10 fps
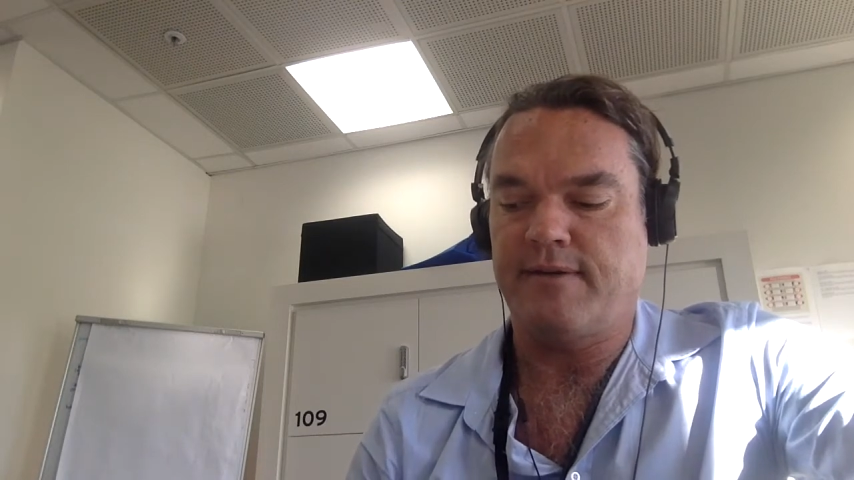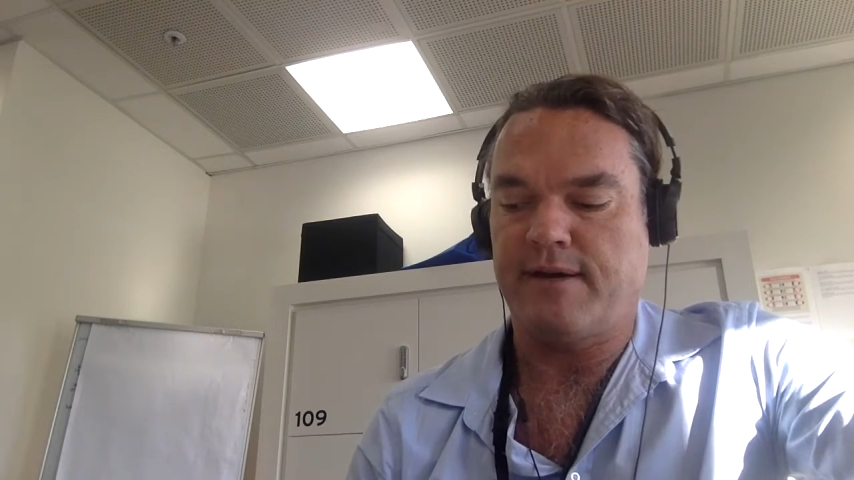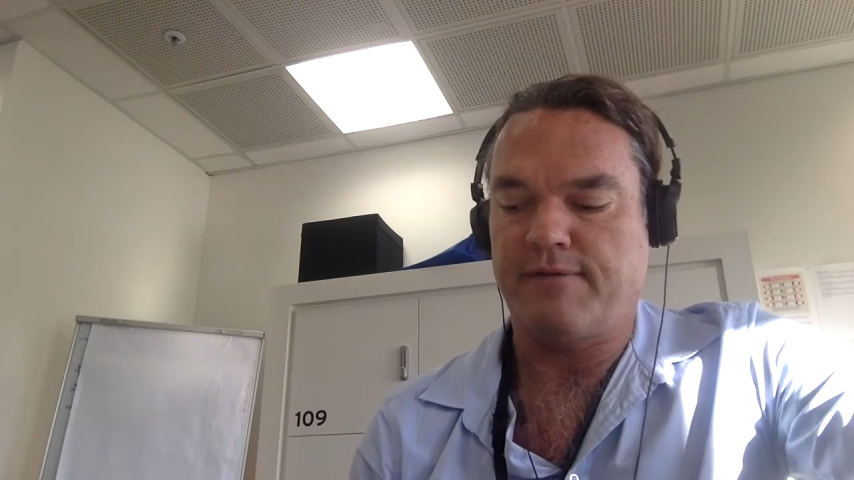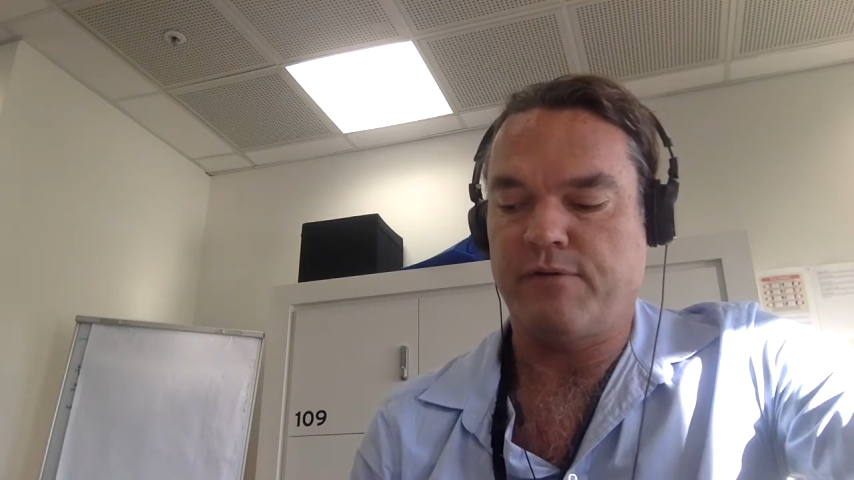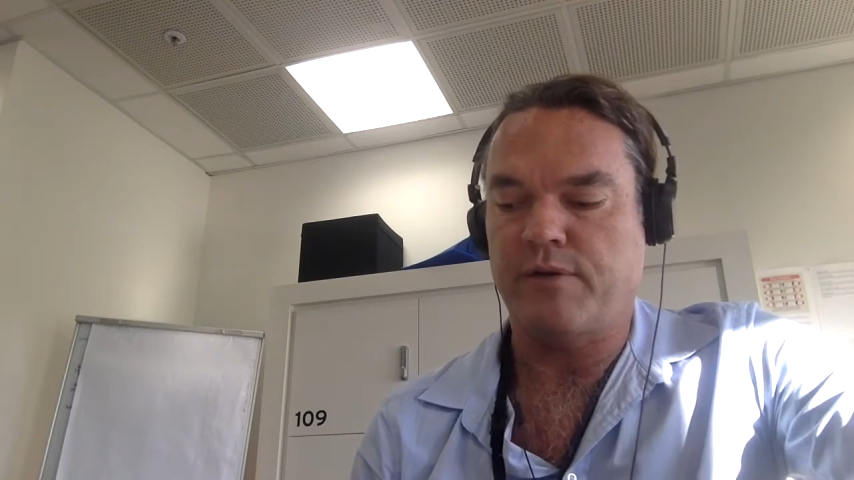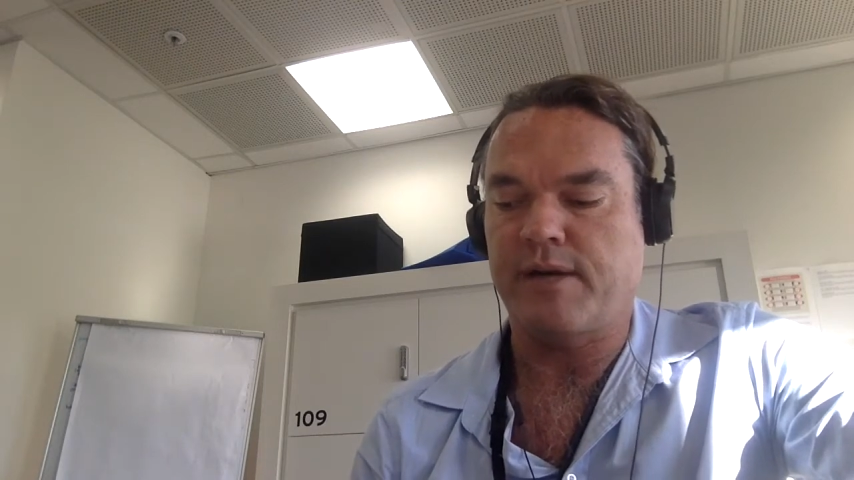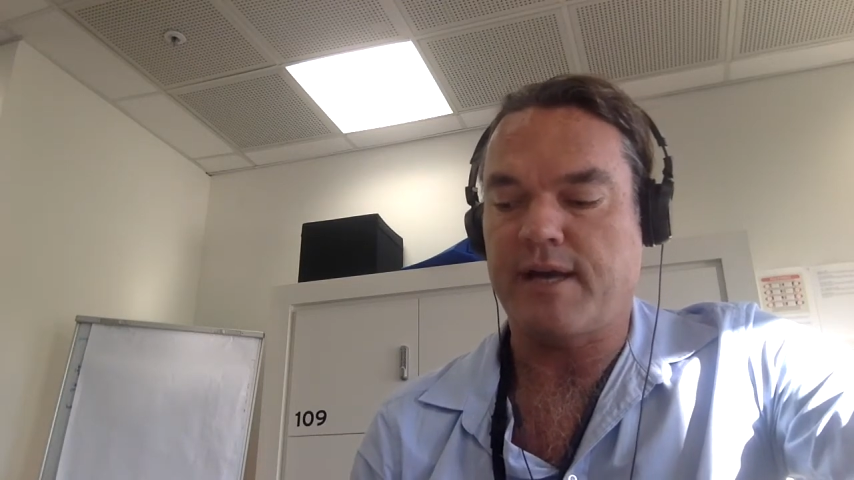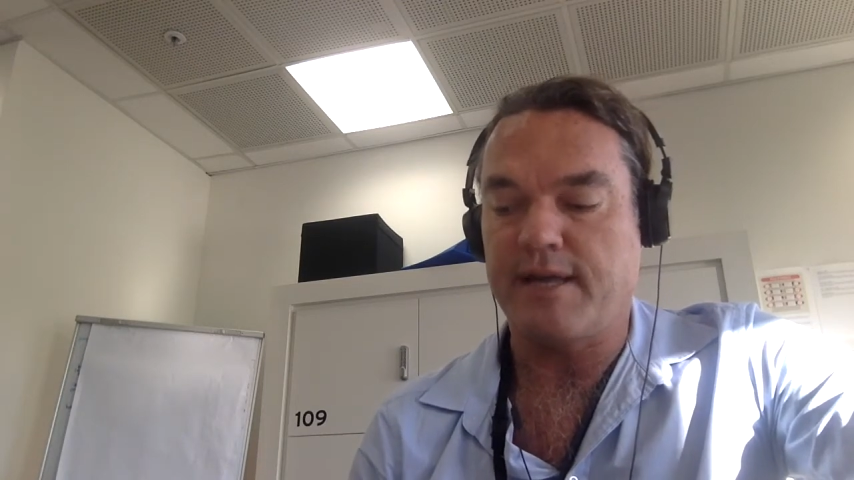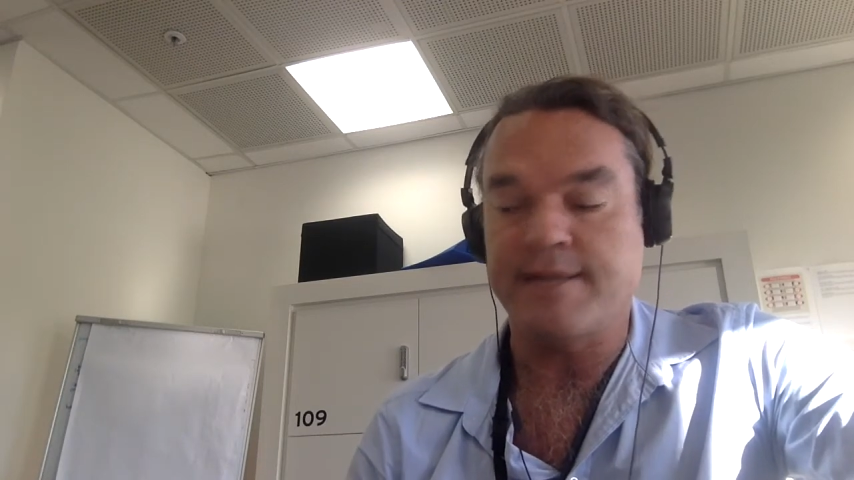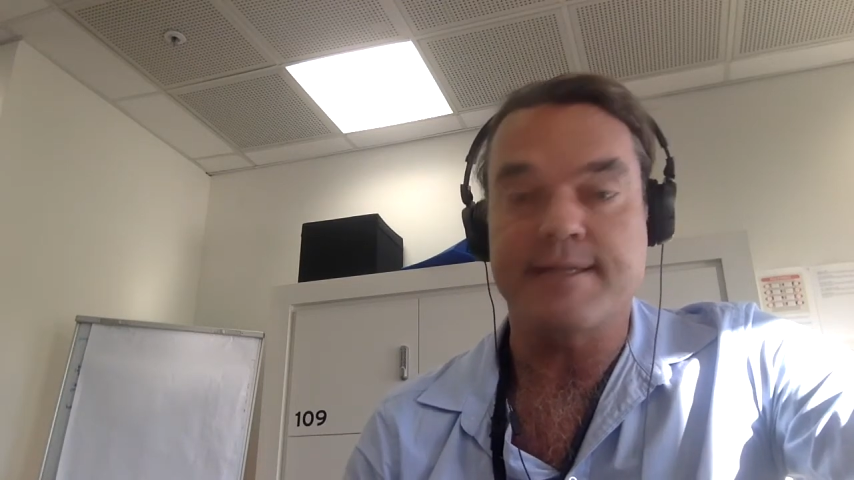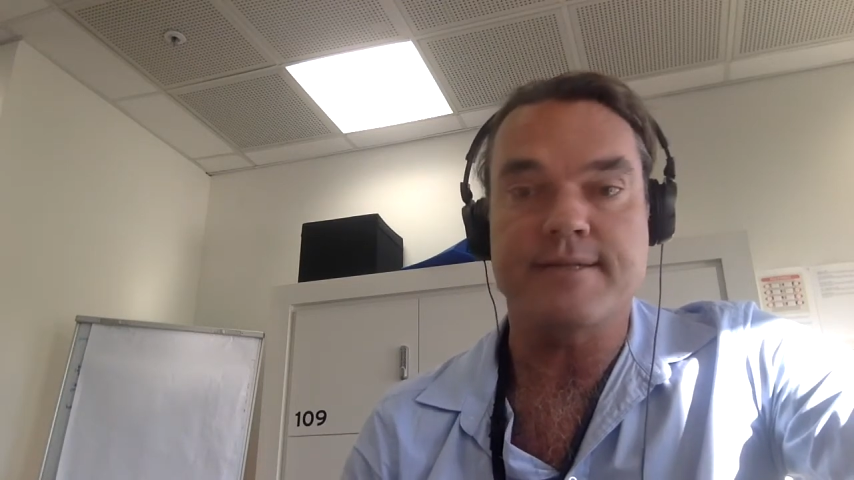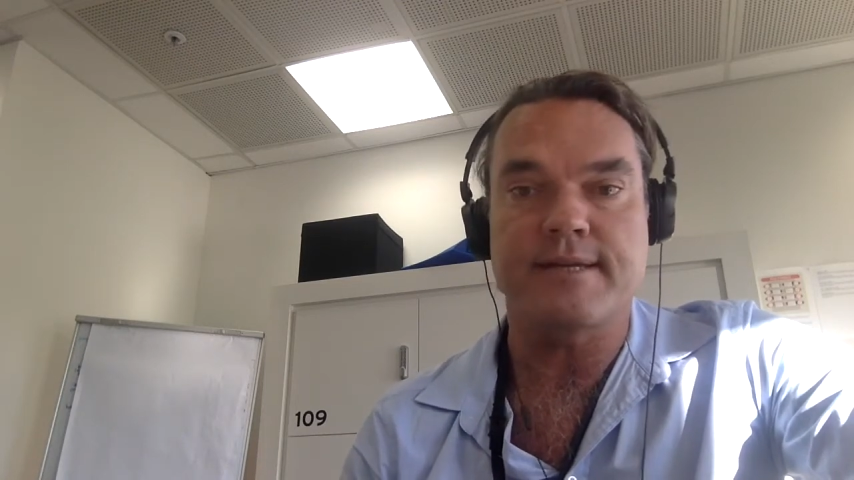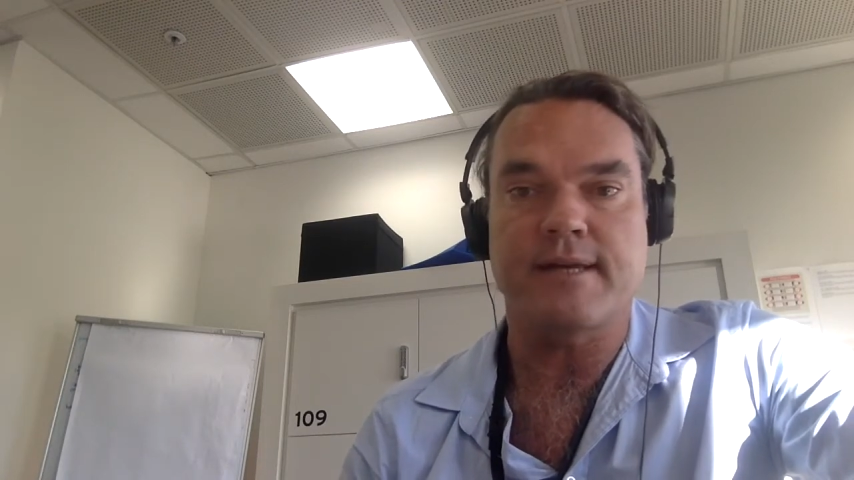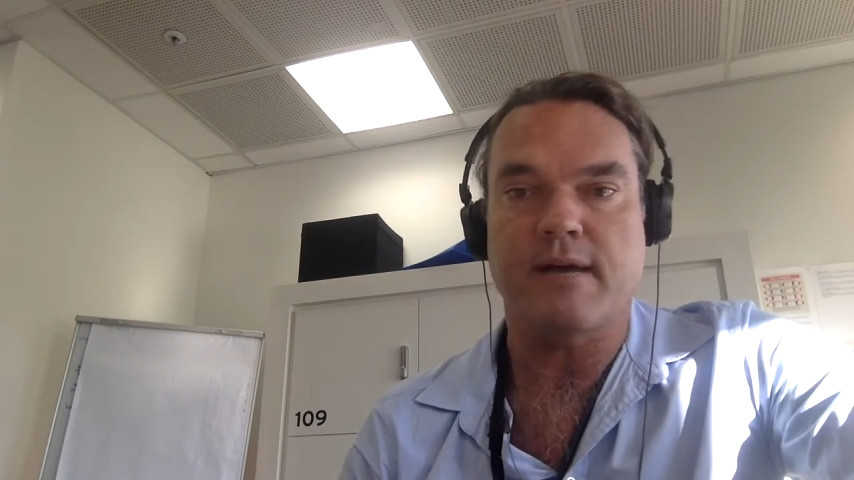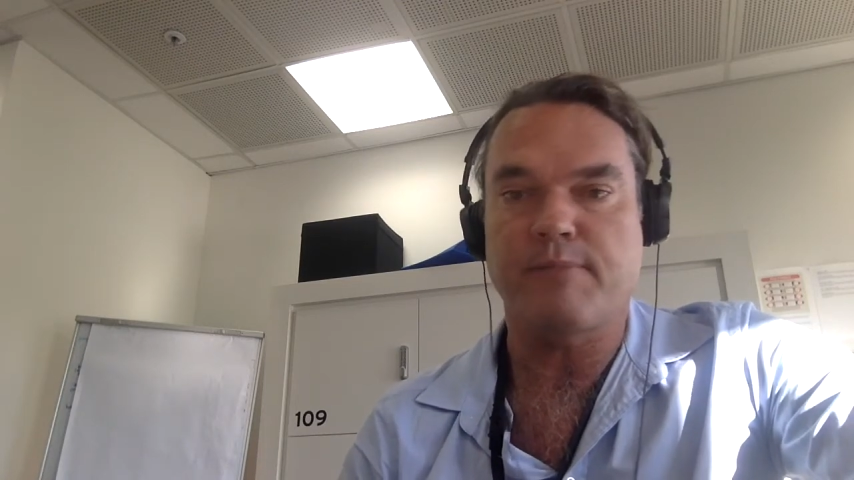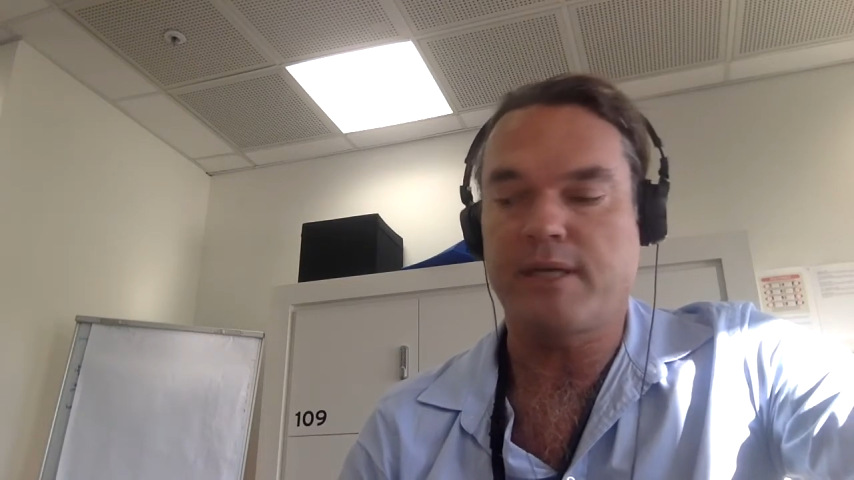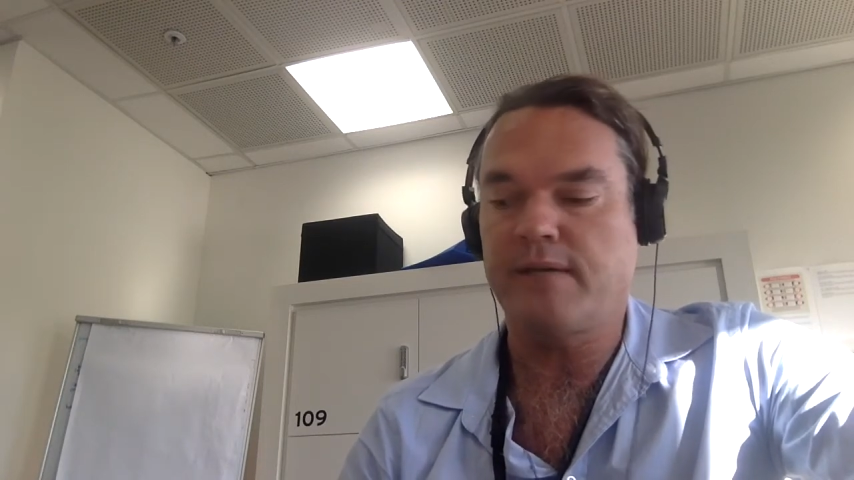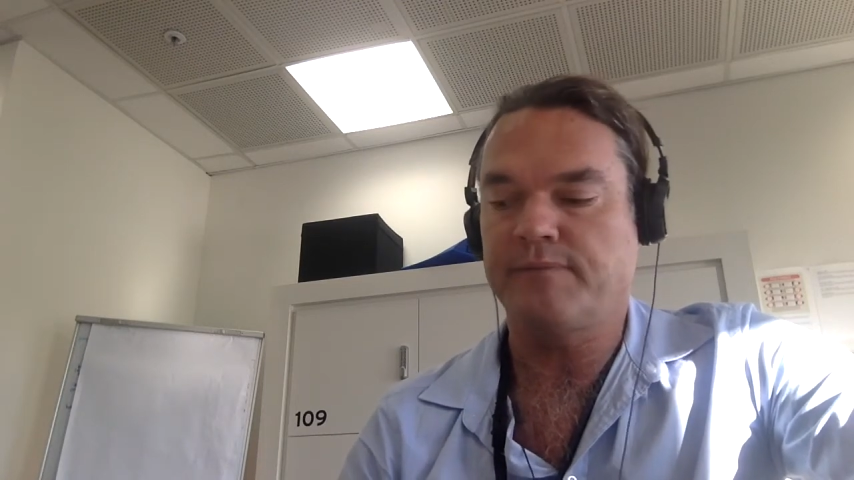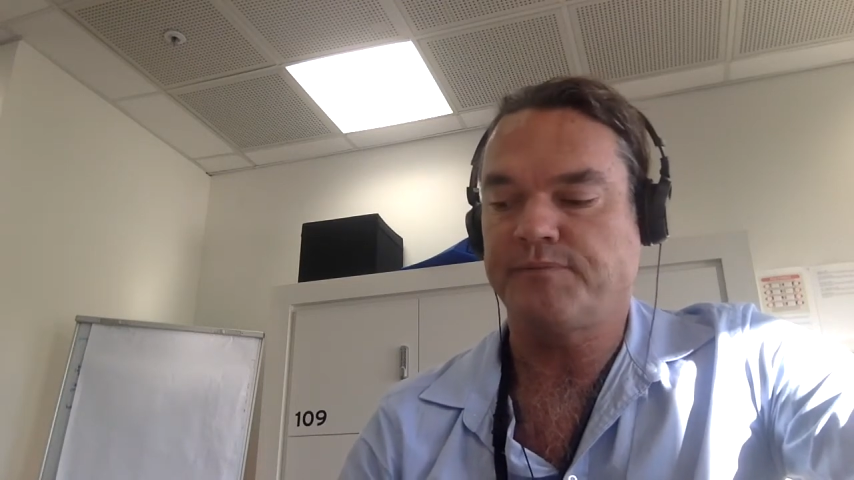for an existing company,